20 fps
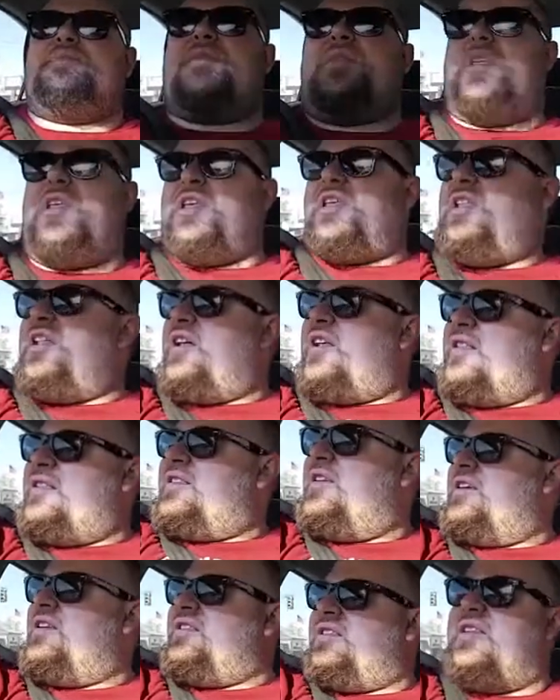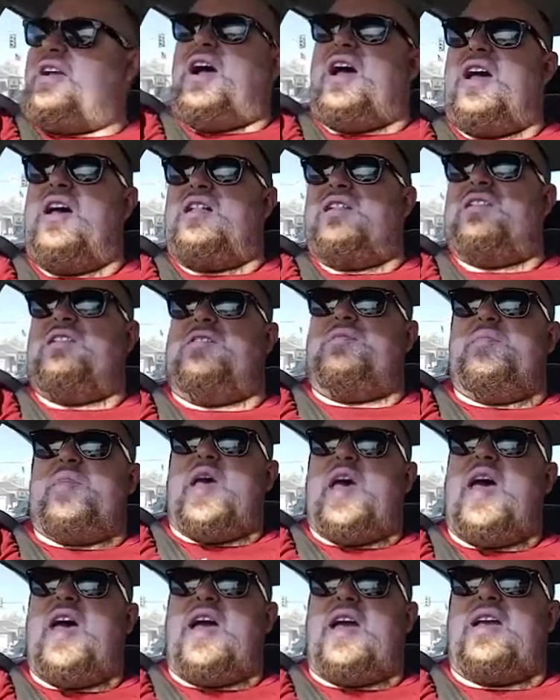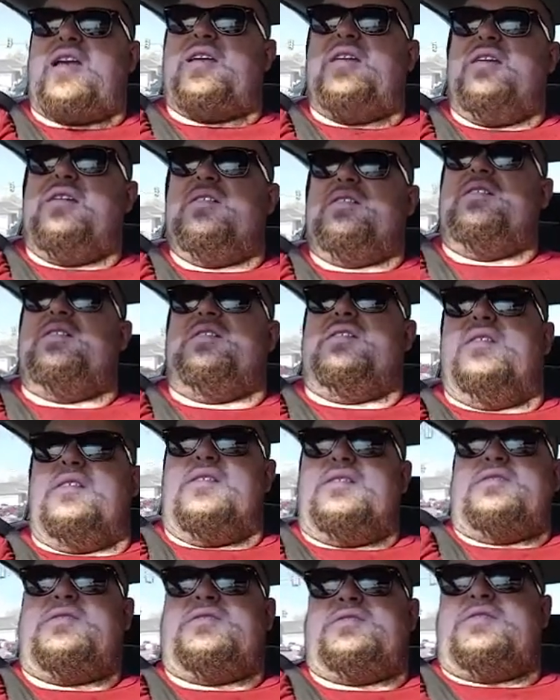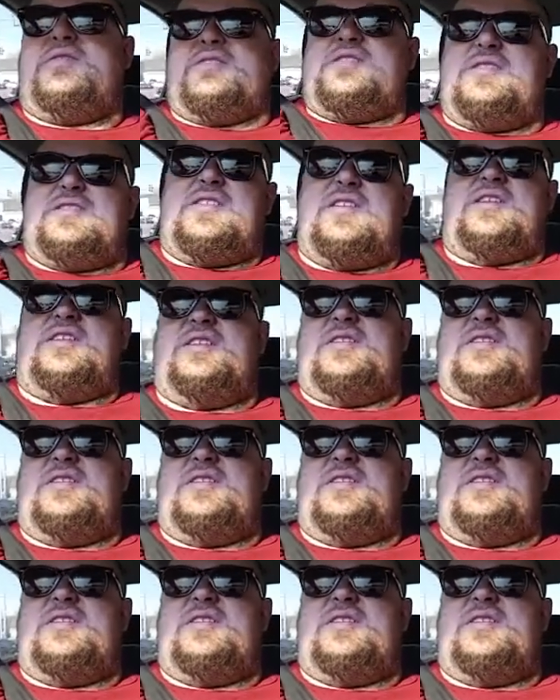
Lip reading: And I did dial it back. Just,